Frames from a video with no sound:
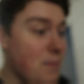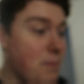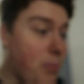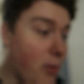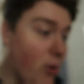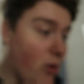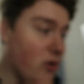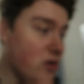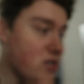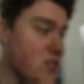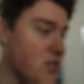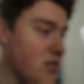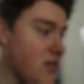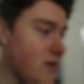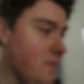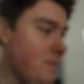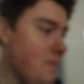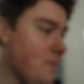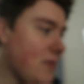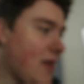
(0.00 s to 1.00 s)
but
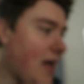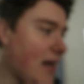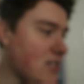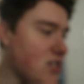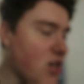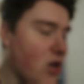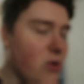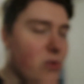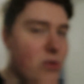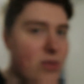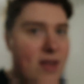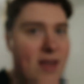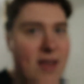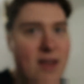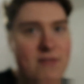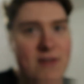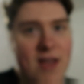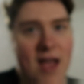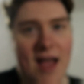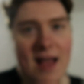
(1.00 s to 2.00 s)
I do think
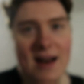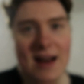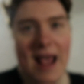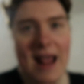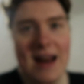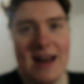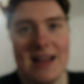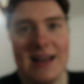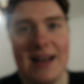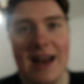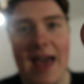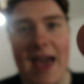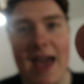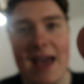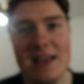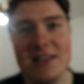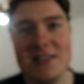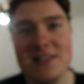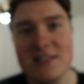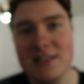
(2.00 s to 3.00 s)
if you had any
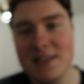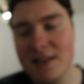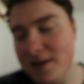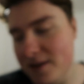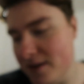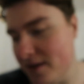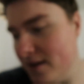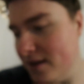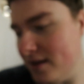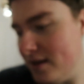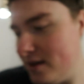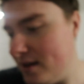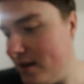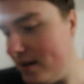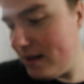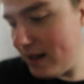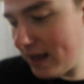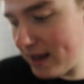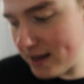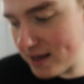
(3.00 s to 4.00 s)
less,
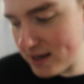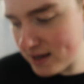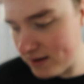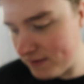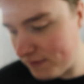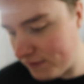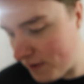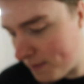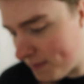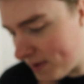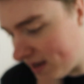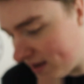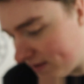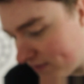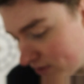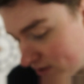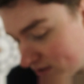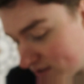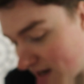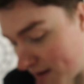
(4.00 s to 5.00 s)
like for me,
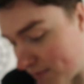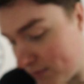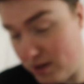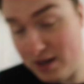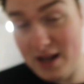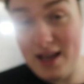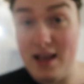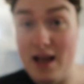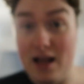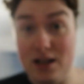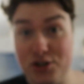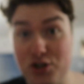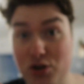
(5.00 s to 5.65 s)
for example, like I'll